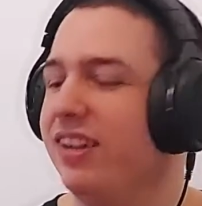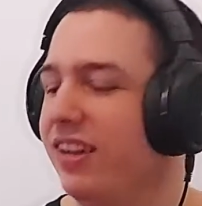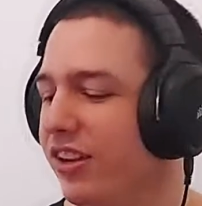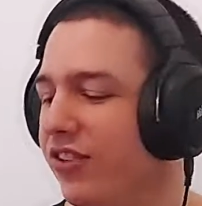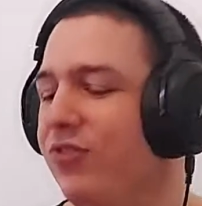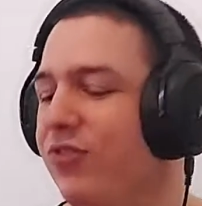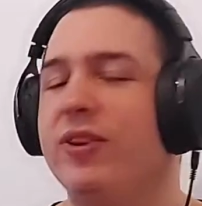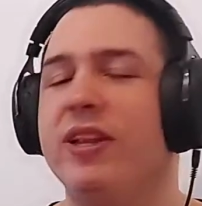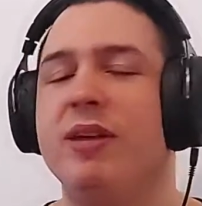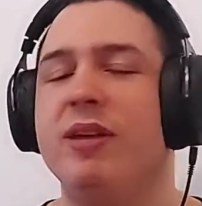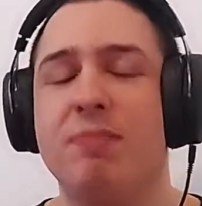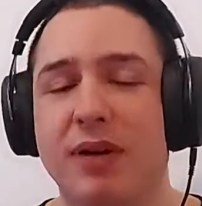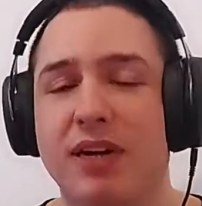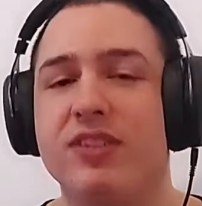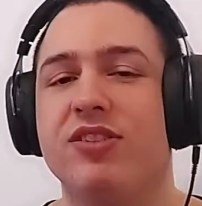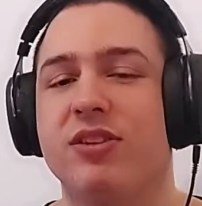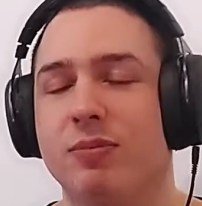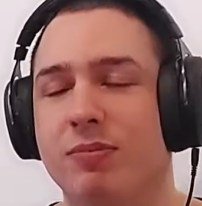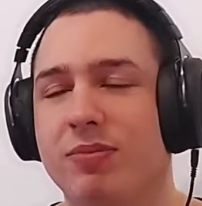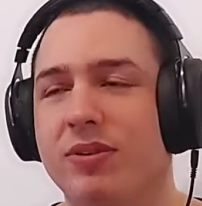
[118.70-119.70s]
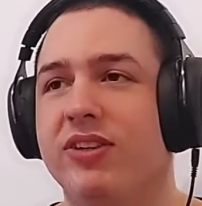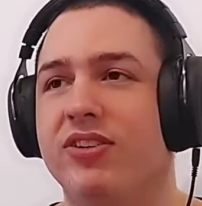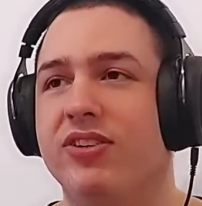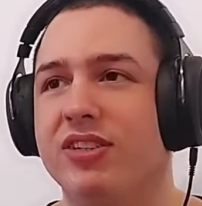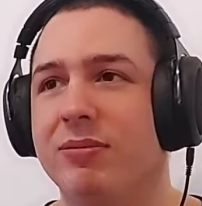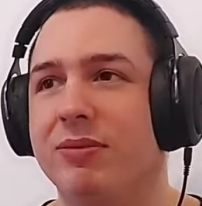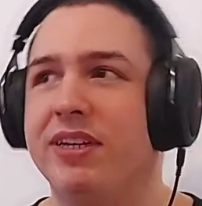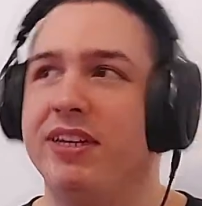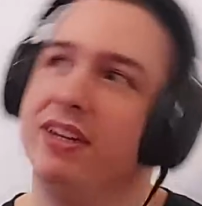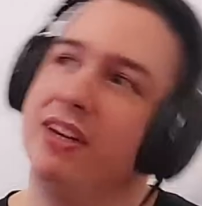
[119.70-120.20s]
It really packs a punch.
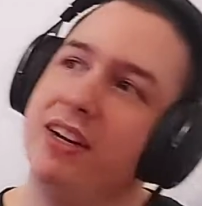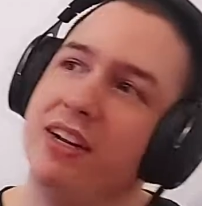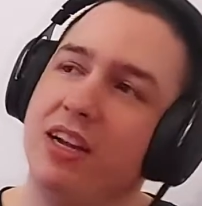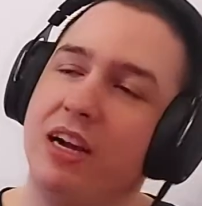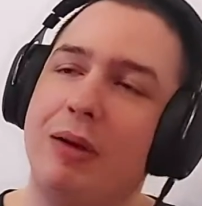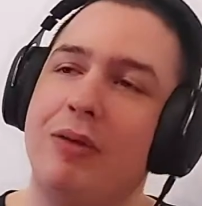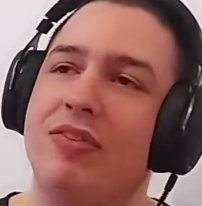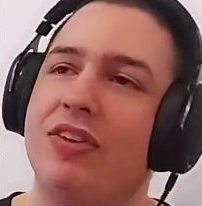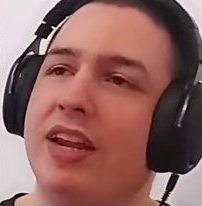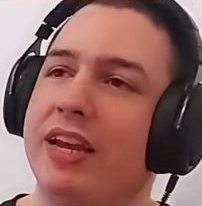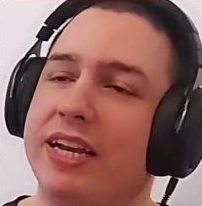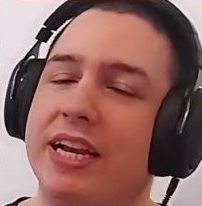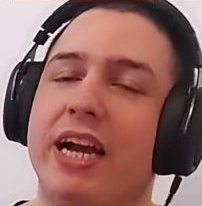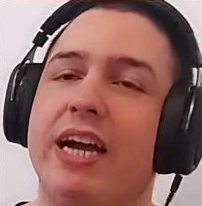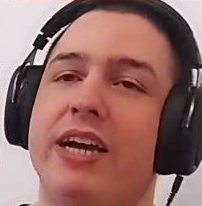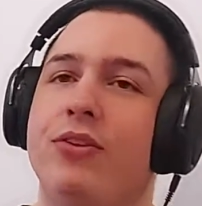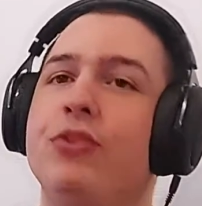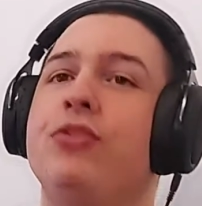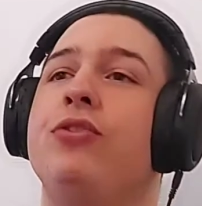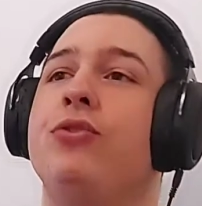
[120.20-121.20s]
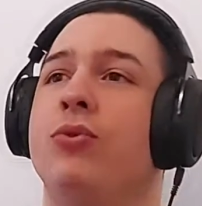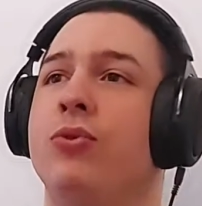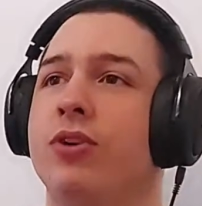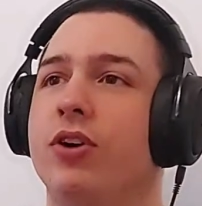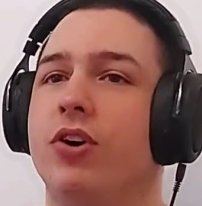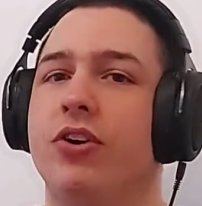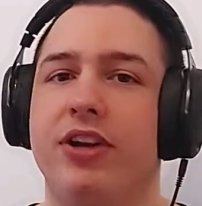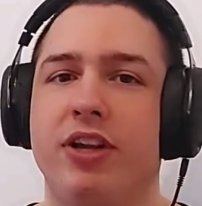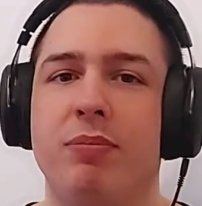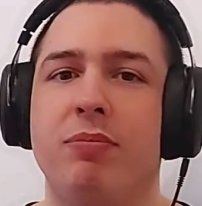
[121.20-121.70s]
I mean, honestly, like, either
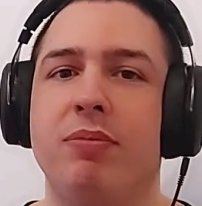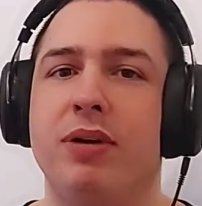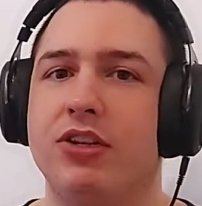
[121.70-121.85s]
song already